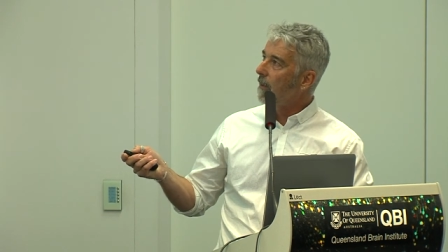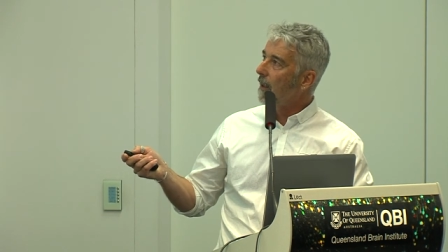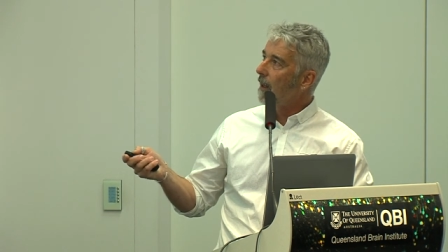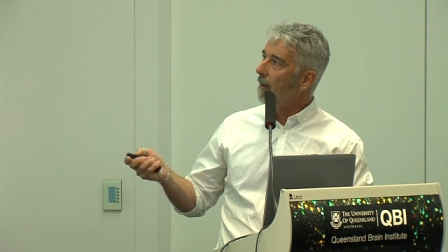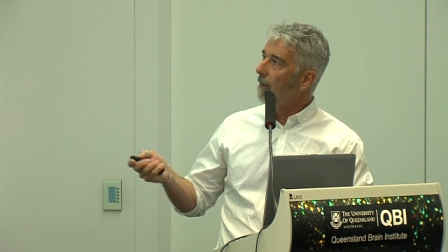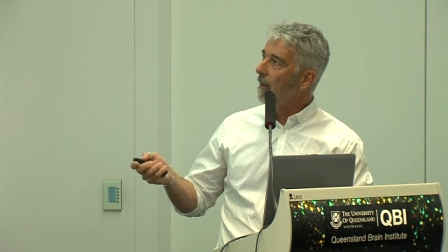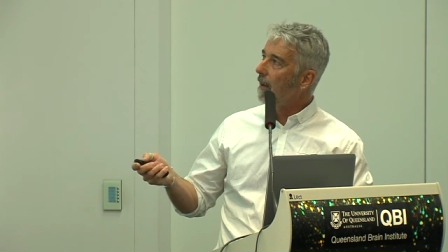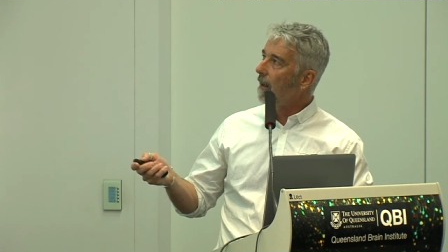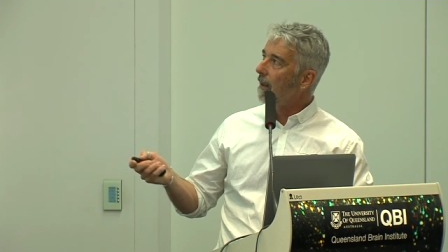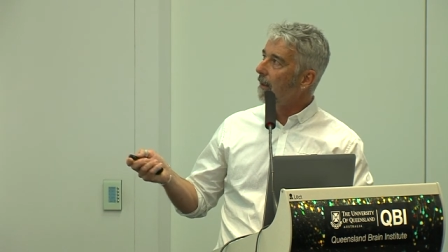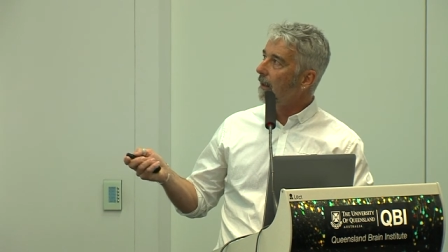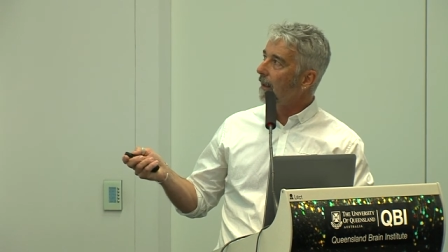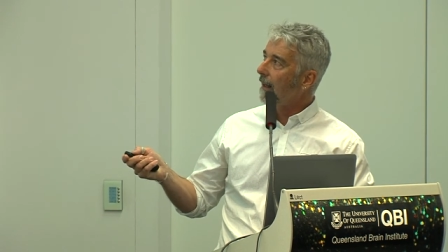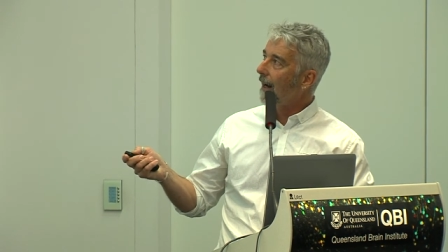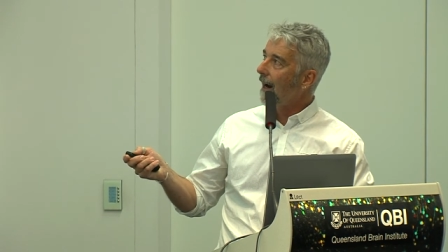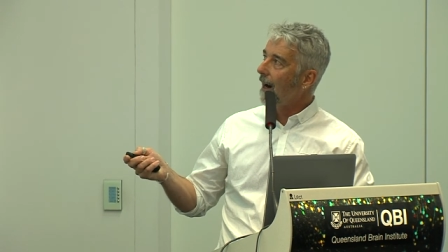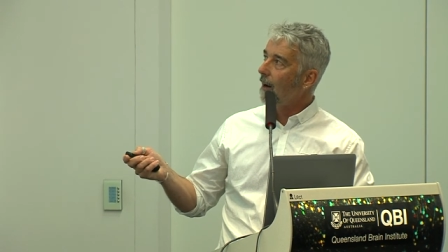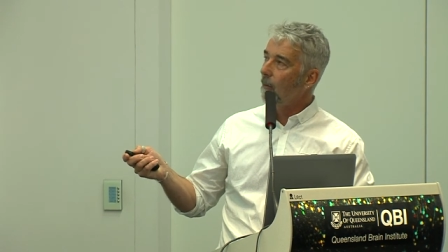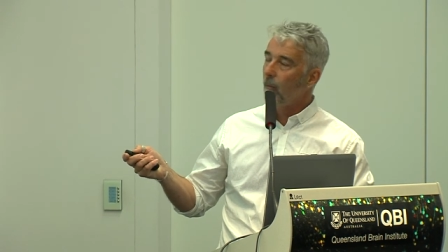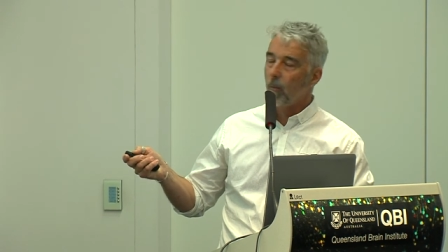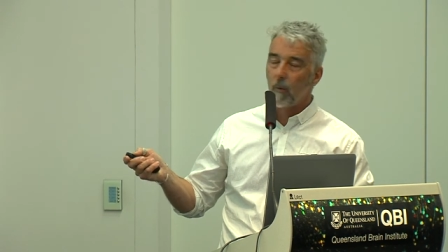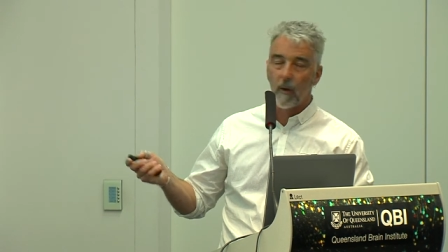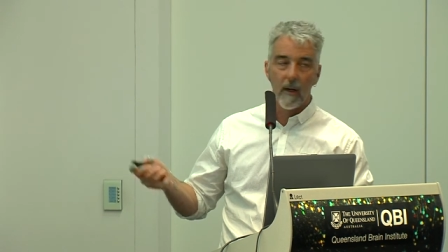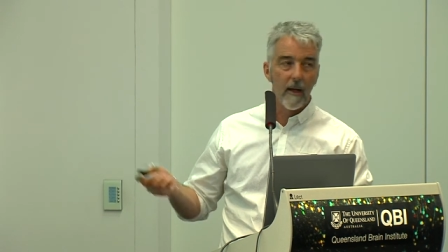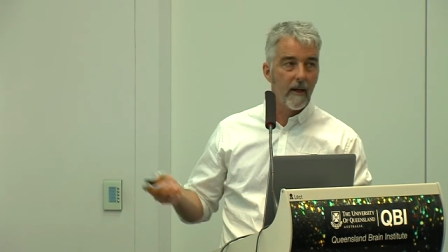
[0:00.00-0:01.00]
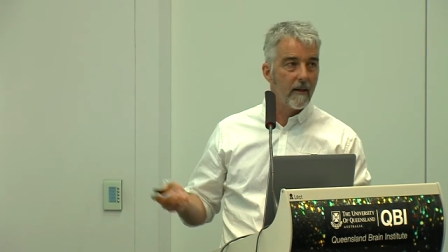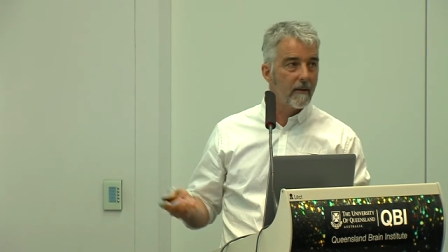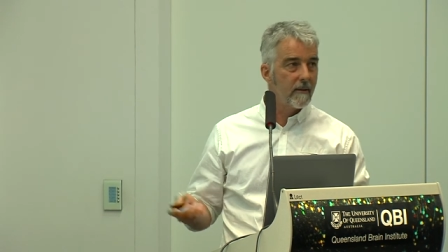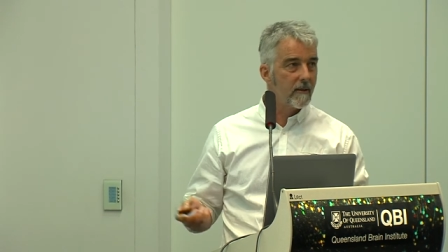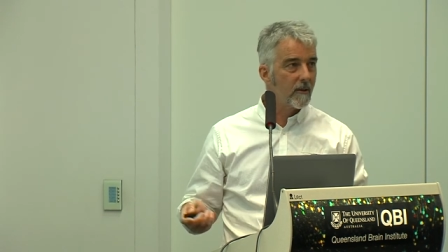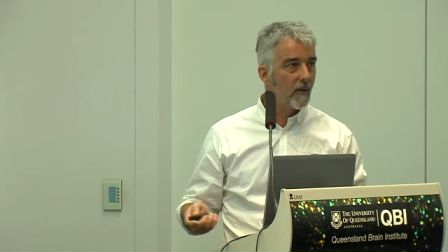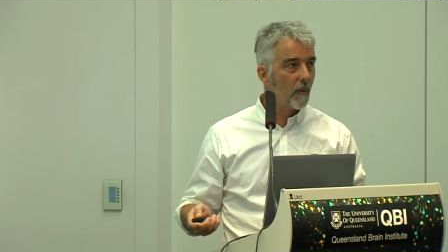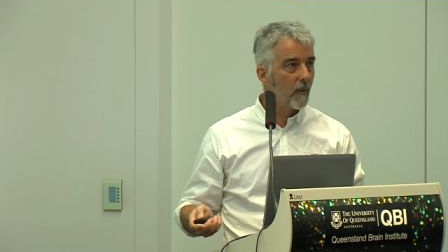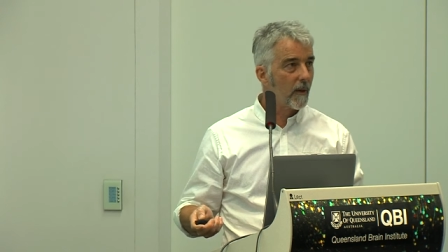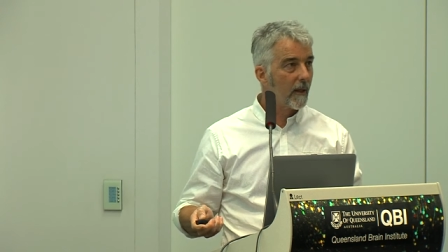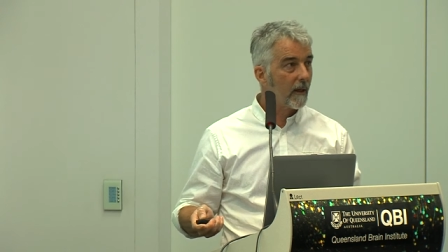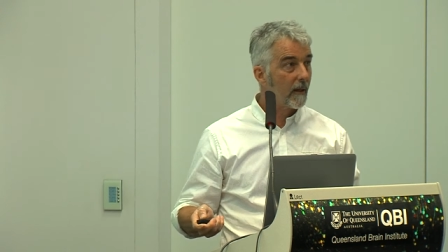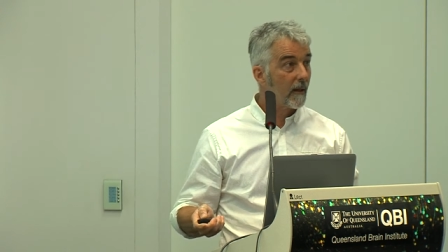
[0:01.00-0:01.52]
BMAA in the carp brain,
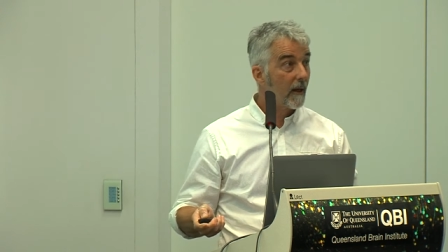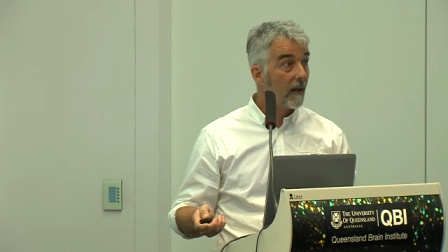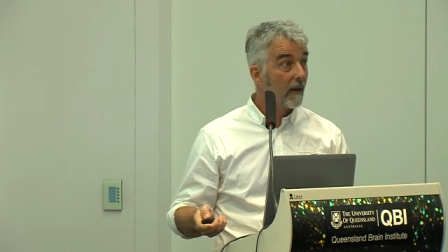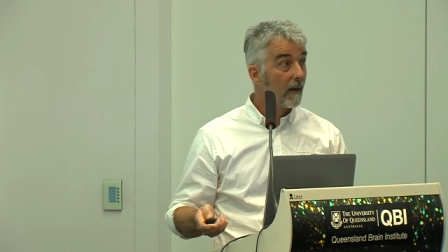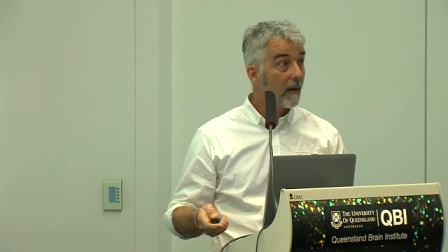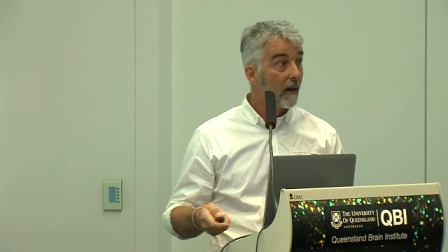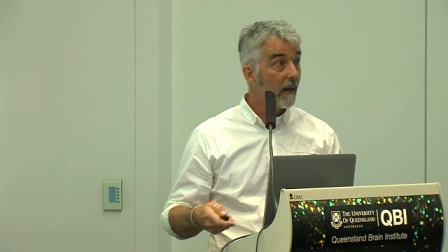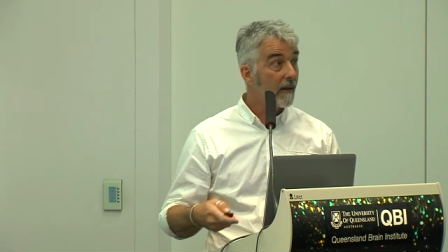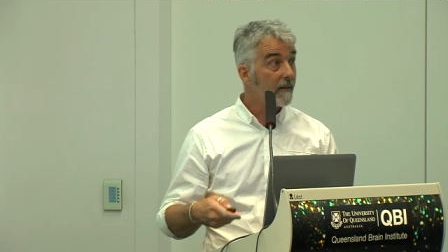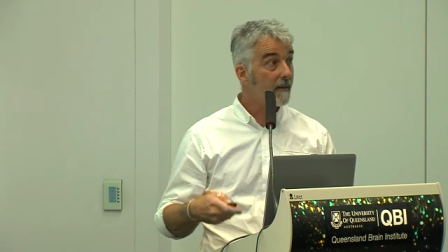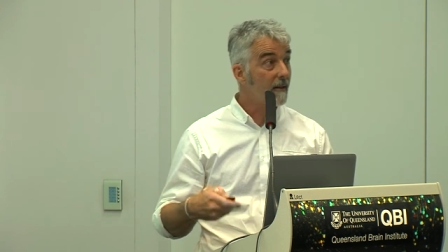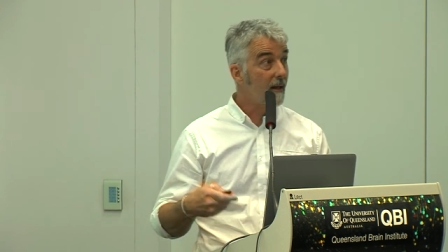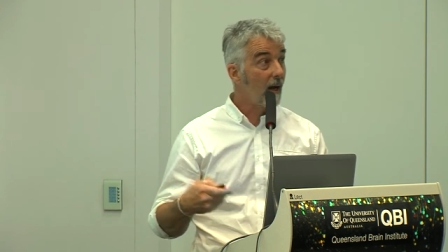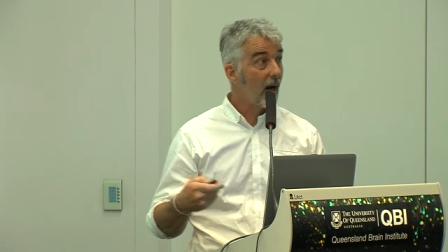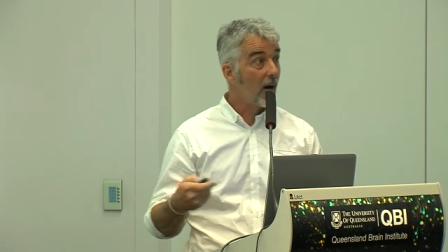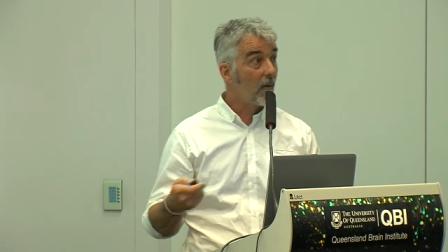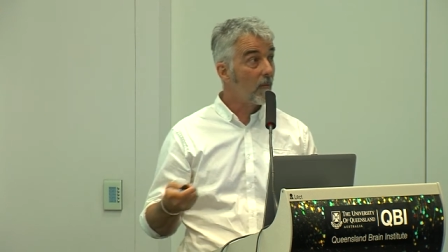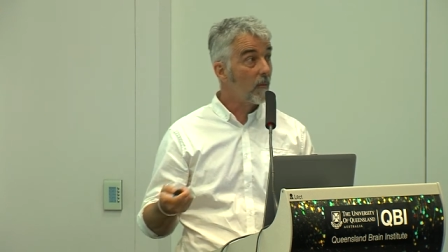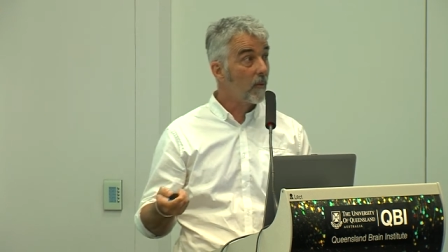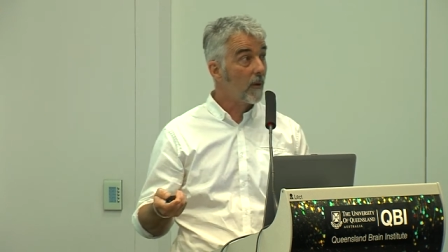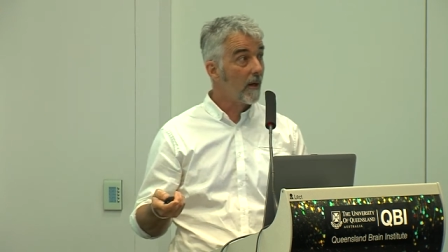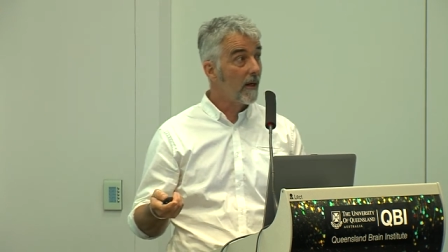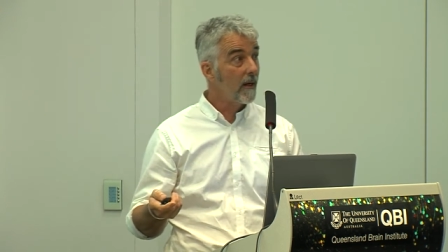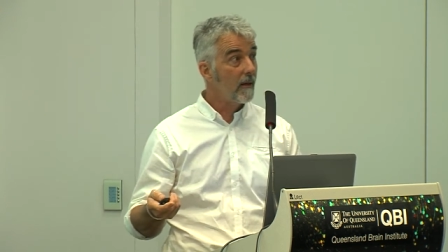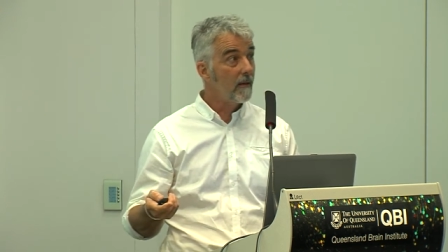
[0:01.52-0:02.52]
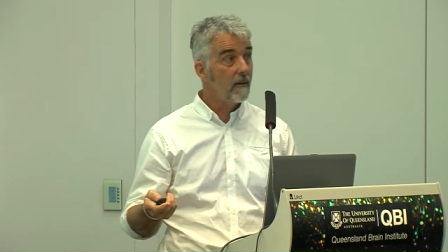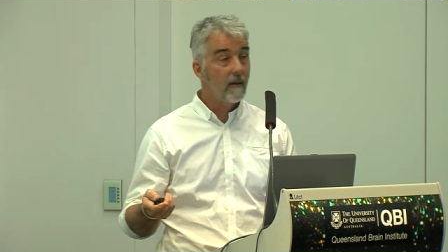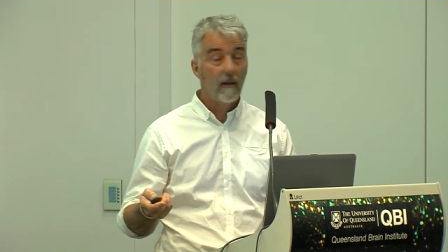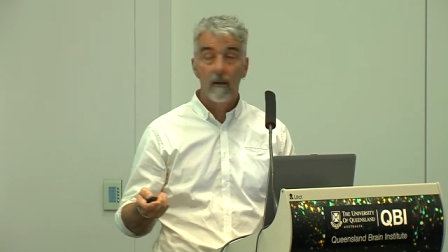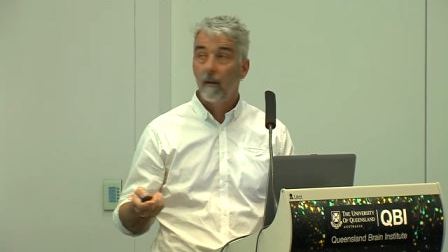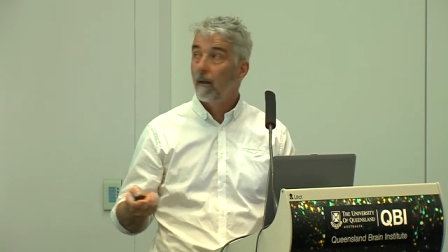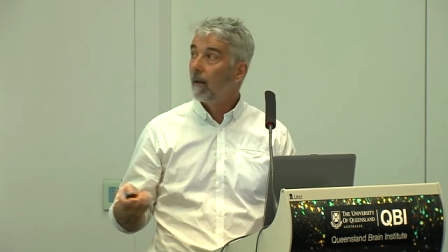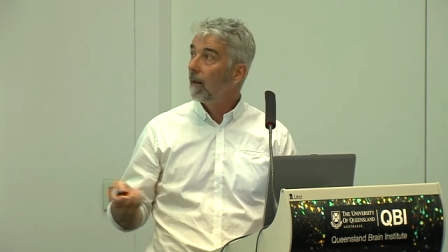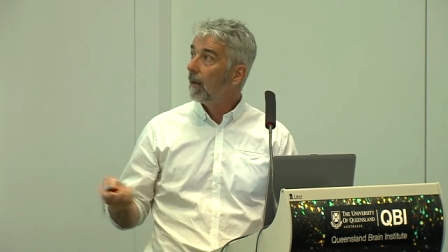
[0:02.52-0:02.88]
so we can analyze carp brain.